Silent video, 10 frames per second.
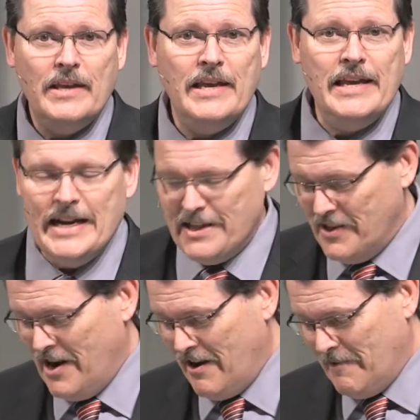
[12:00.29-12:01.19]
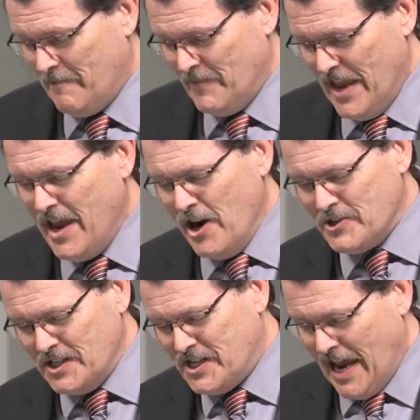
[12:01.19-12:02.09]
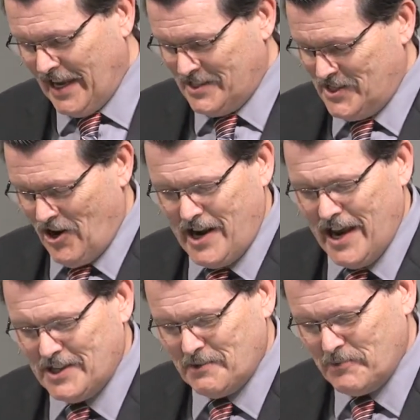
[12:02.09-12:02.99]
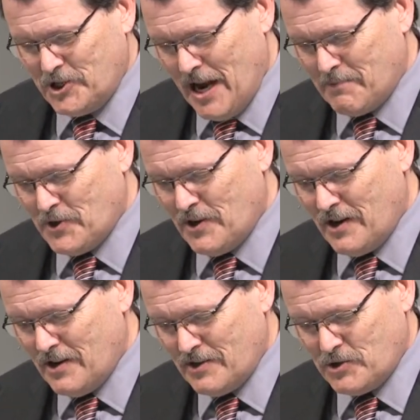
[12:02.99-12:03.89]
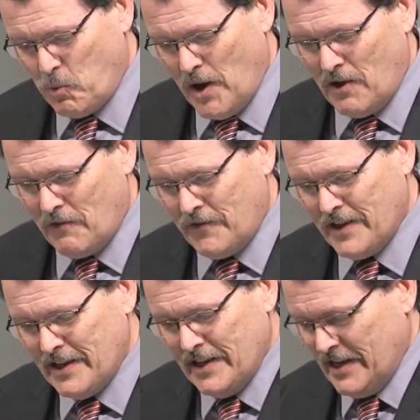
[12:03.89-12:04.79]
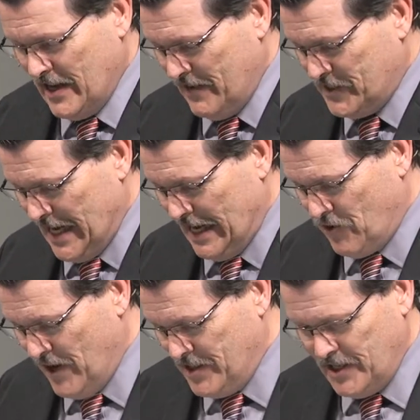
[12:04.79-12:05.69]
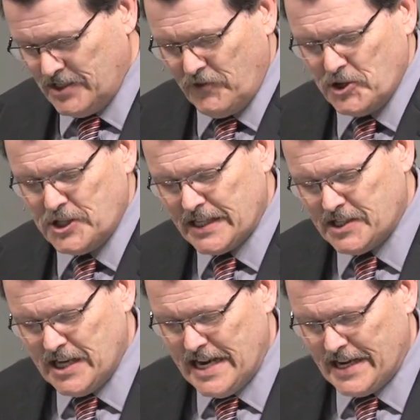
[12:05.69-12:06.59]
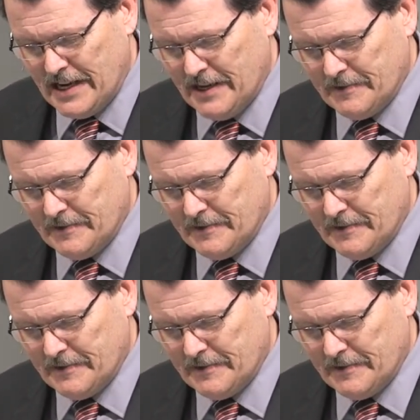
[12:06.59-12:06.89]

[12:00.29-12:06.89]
can get in there. Here's the second sarcasm, chapter 12 of Second Corinthians, verse 16.